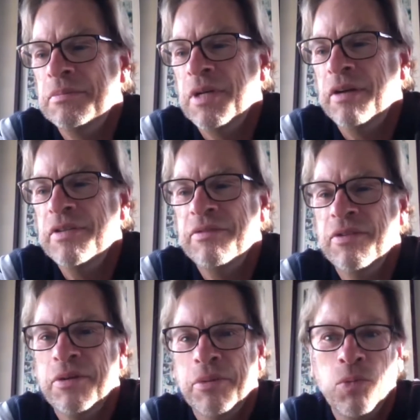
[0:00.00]
Obviously
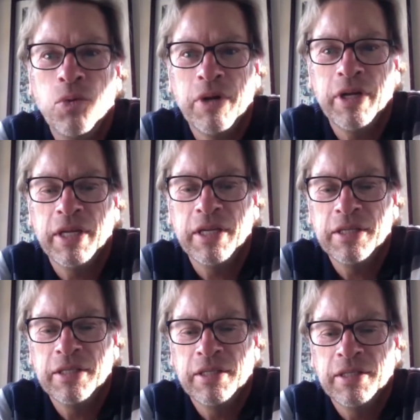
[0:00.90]
very rewarding.
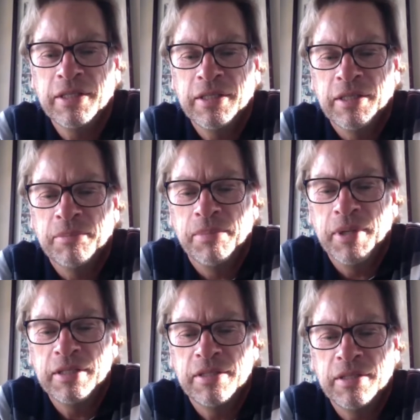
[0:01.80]

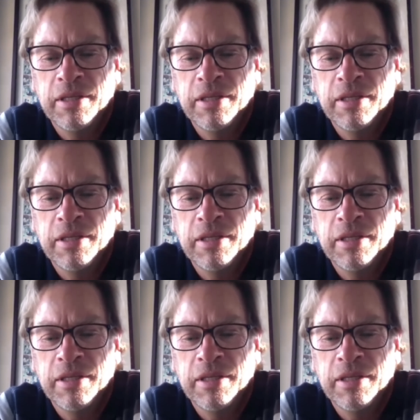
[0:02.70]
But,